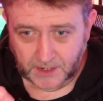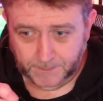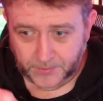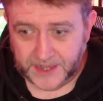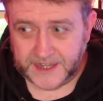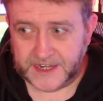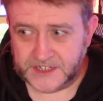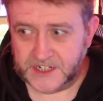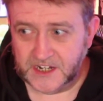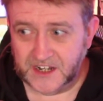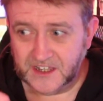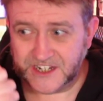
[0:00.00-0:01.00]
break into
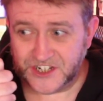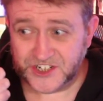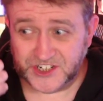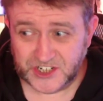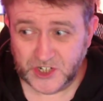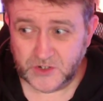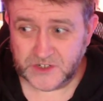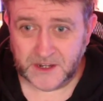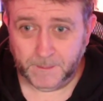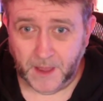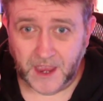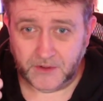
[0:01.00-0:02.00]
your luggage just using a
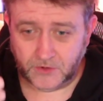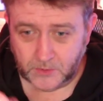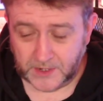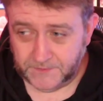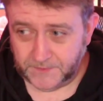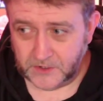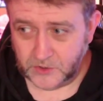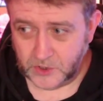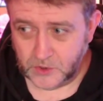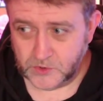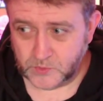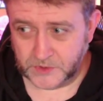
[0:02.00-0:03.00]
biro if you
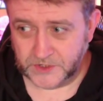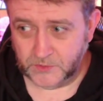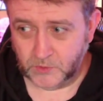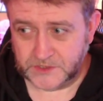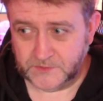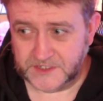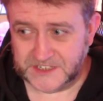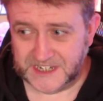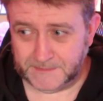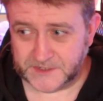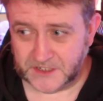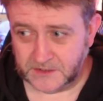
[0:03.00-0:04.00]
use one of the ones with
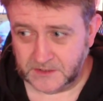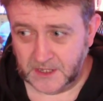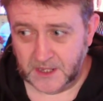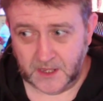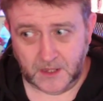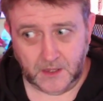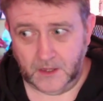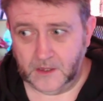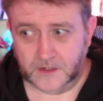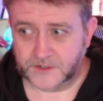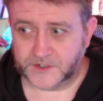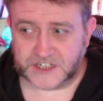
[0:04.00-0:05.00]
zips on
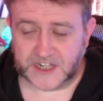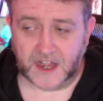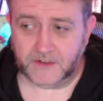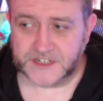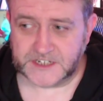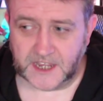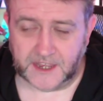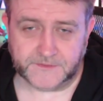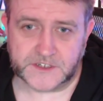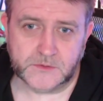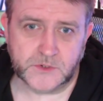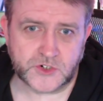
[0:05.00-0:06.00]
scary stuff.
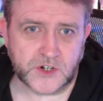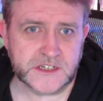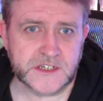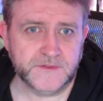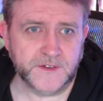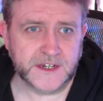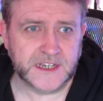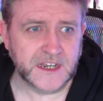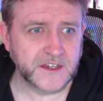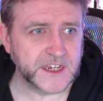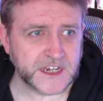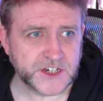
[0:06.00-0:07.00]
So we're trying to find
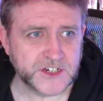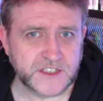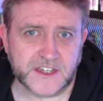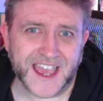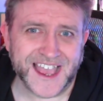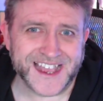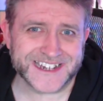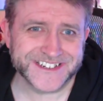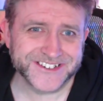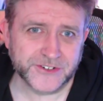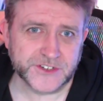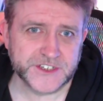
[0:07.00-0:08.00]
luggage that
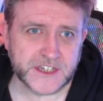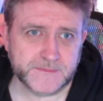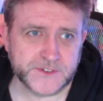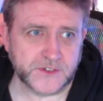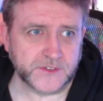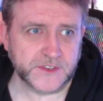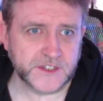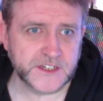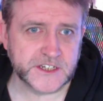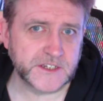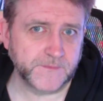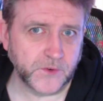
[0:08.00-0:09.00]
hasn't got zips on, that
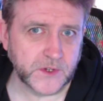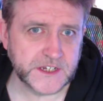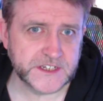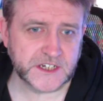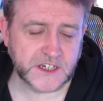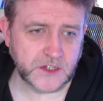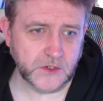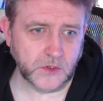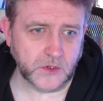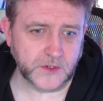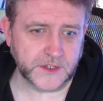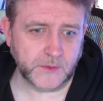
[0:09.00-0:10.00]
is fully
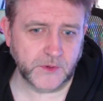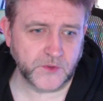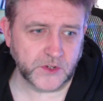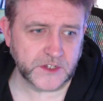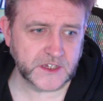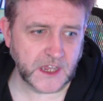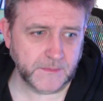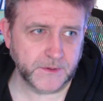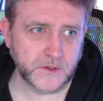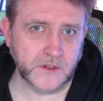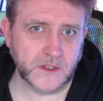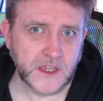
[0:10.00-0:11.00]
secure. Now we've got a
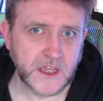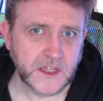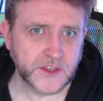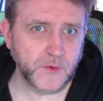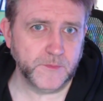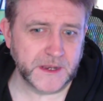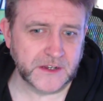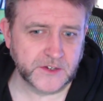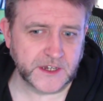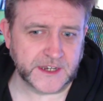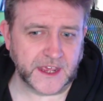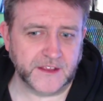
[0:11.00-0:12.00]
couple that we've been
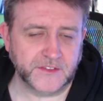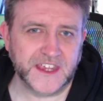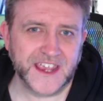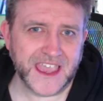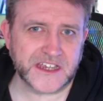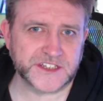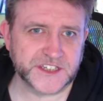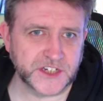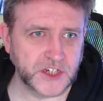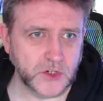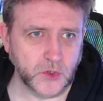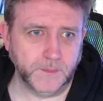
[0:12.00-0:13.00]
looking at, the S
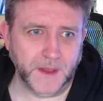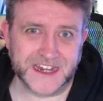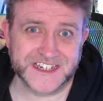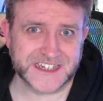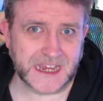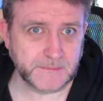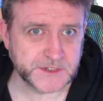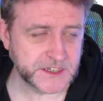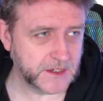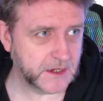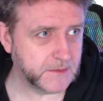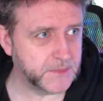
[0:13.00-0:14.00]
Secure by
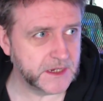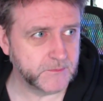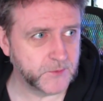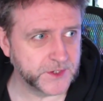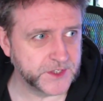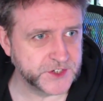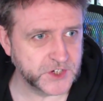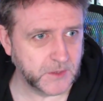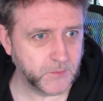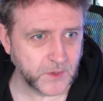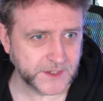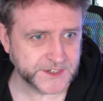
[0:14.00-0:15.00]
Samsonite being one of the
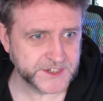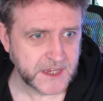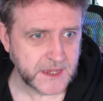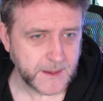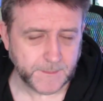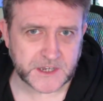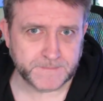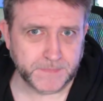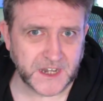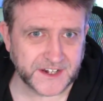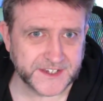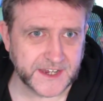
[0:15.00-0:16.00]
top ones. It's
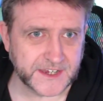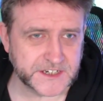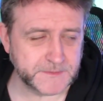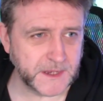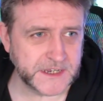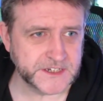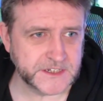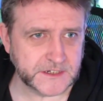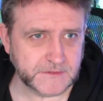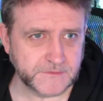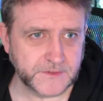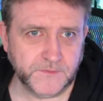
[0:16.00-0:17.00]
bloody
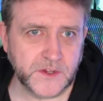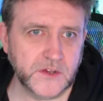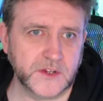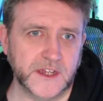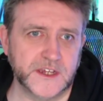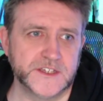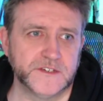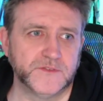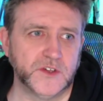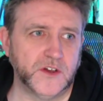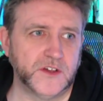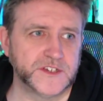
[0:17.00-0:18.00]
expensive. If you guys have
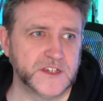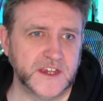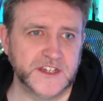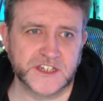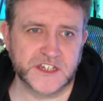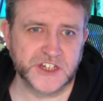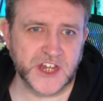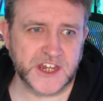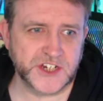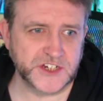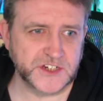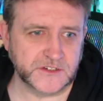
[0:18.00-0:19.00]
got a
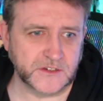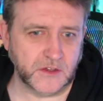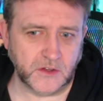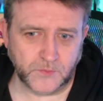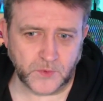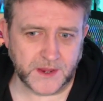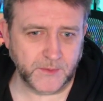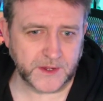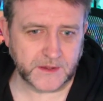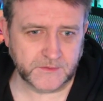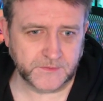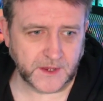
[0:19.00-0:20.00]
suggestion of where we
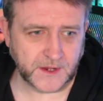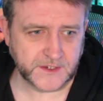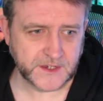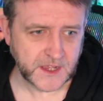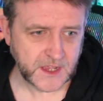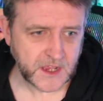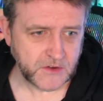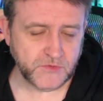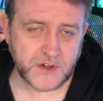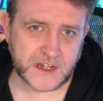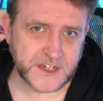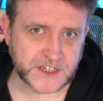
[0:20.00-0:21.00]
can find
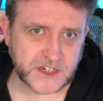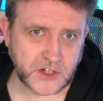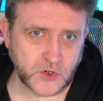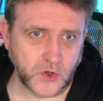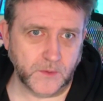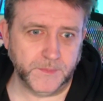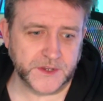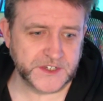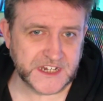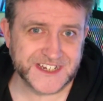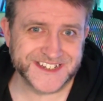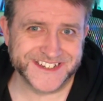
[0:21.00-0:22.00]
really secure but
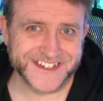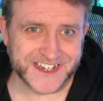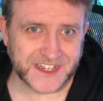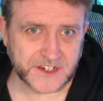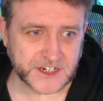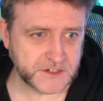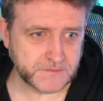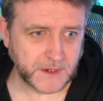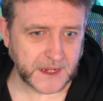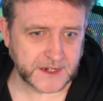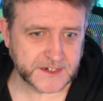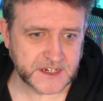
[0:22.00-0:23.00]
decent luggage
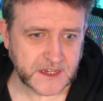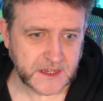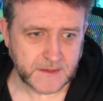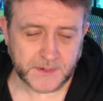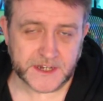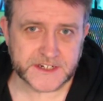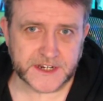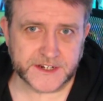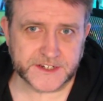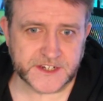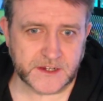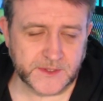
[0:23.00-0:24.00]
bags, please let
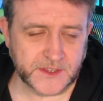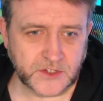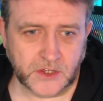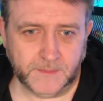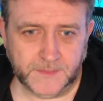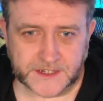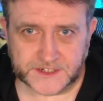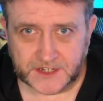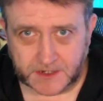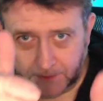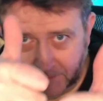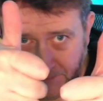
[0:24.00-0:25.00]
us know in the comments.
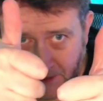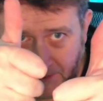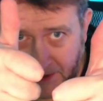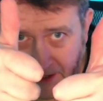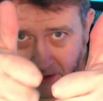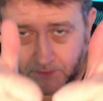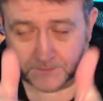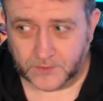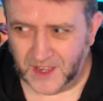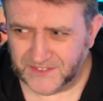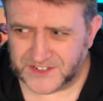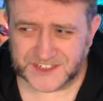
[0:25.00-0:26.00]
That'd be very
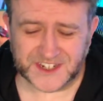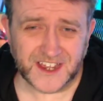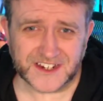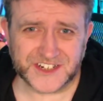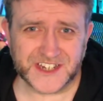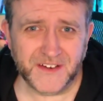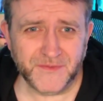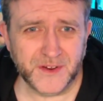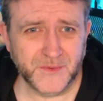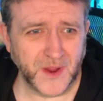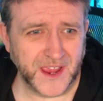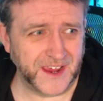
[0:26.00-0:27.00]
helpful. I've searched
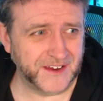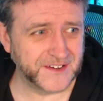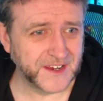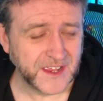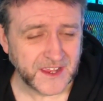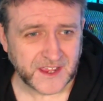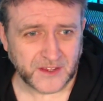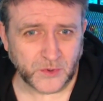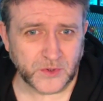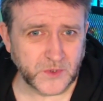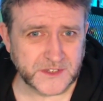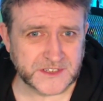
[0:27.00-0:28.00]
everywhere and
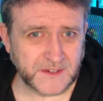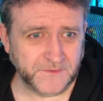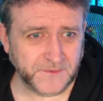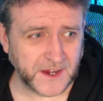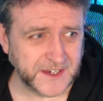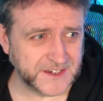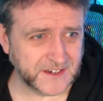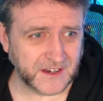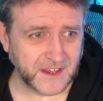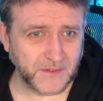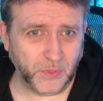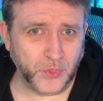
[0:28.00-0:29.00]
all the ones I'm finding are
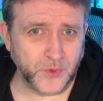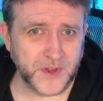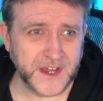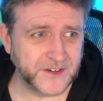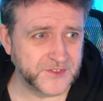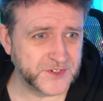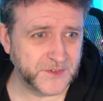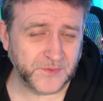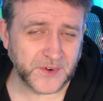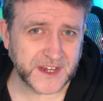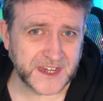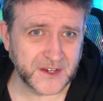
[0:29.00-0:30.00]
like 300
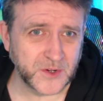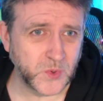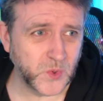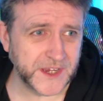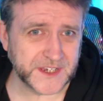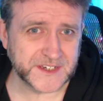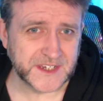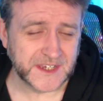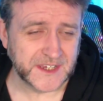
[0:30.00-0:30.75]
freaking quid.